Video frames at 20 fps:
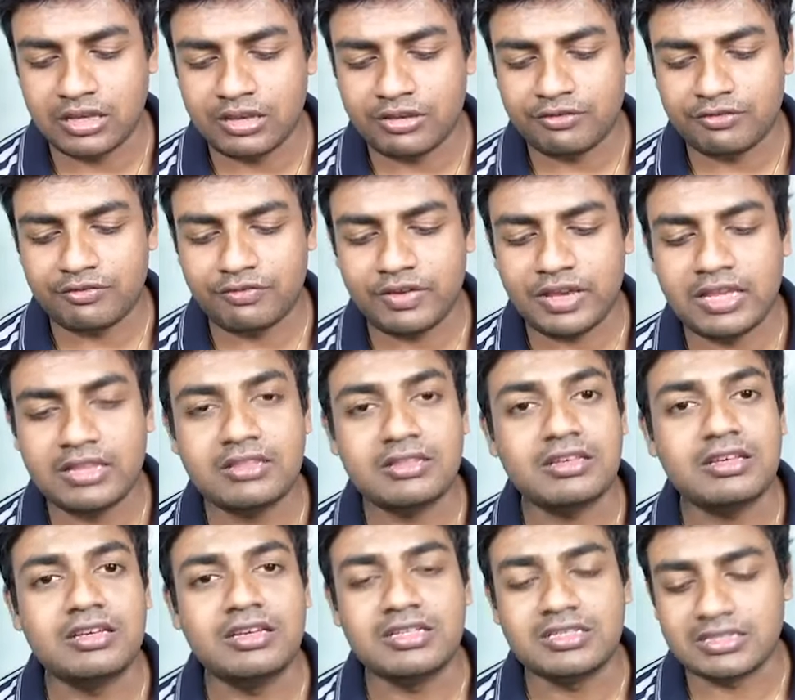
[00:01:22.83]
Faith
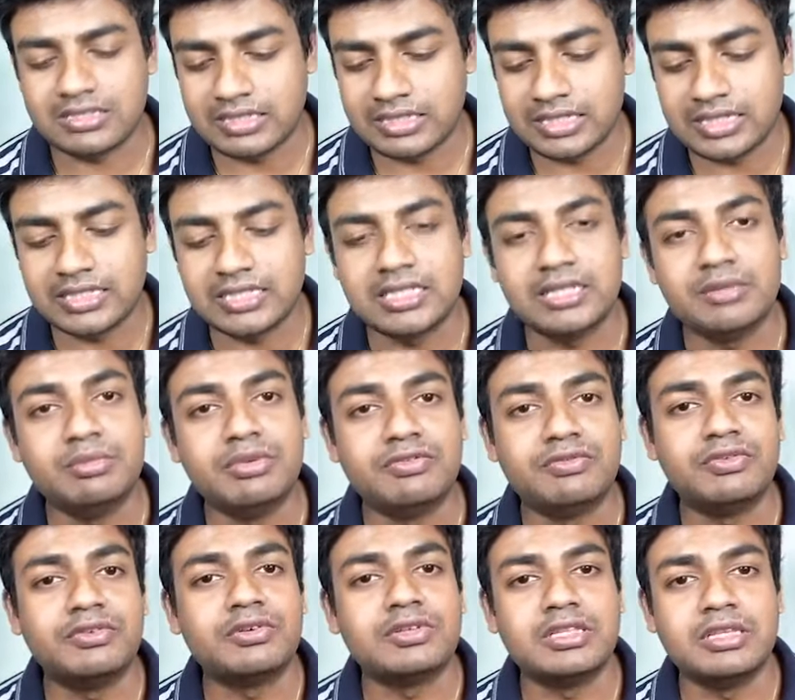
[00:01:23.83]
is Needed
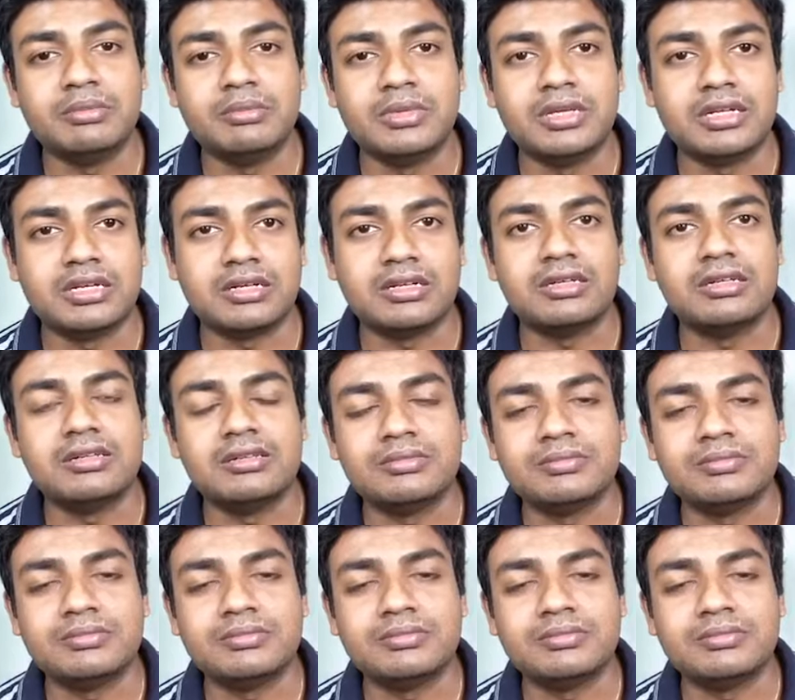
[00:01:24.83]
Before the Miracle.